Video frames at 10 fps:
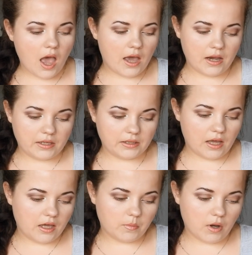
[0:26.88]
and
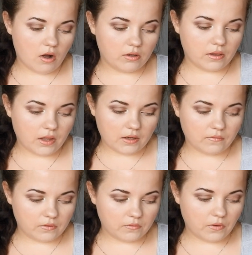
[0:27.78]
I'm all
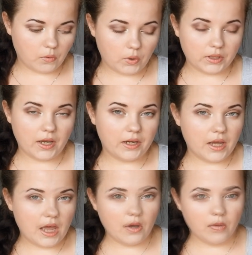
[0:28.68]
thankful for what I
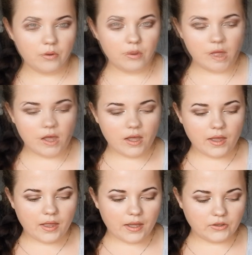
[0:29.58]
have.
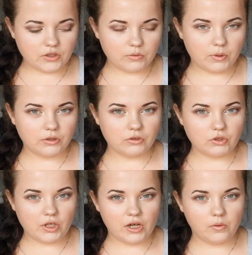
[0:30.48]
And just want to
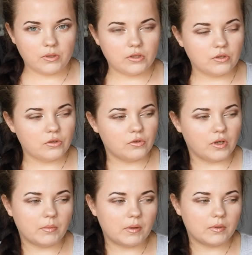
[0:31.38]
share with you,
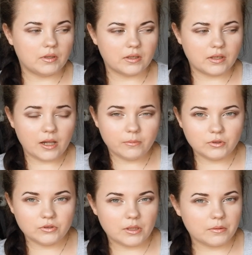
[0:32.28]
and maybe it
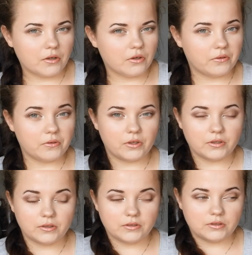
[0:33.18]
helps you somehow, give you
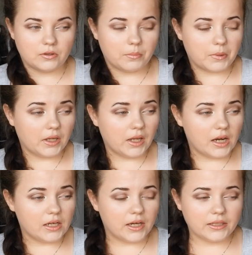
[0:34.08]
some
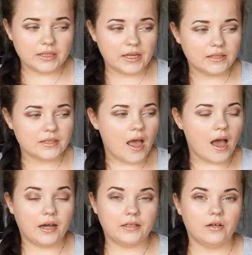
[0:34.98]
ideas.
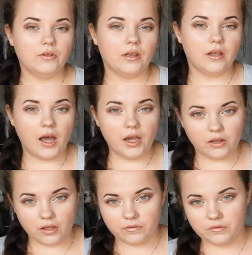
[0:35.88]
I know that I
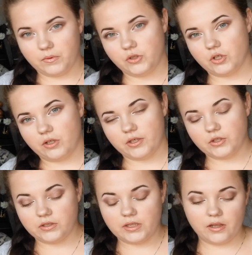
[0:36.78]
love to watch
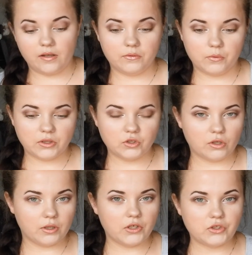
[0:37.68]
collections. I love to watch
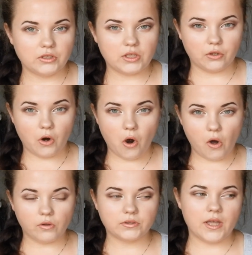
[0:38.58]
collections and
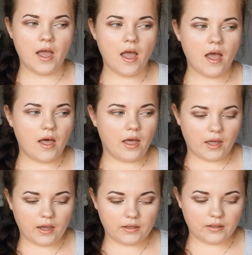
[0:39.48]
hauls,
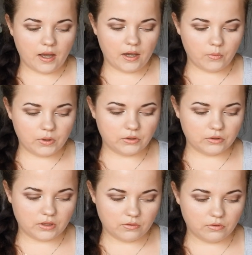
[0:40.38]
and I want
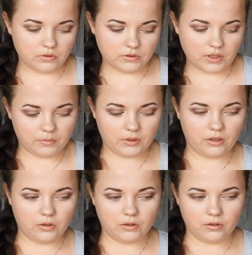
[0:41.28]
to give you
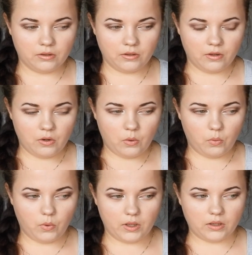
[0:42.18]
something
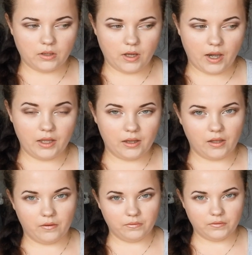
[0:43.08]
what I
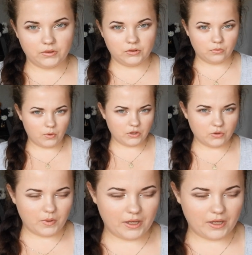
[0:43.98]
love to watch,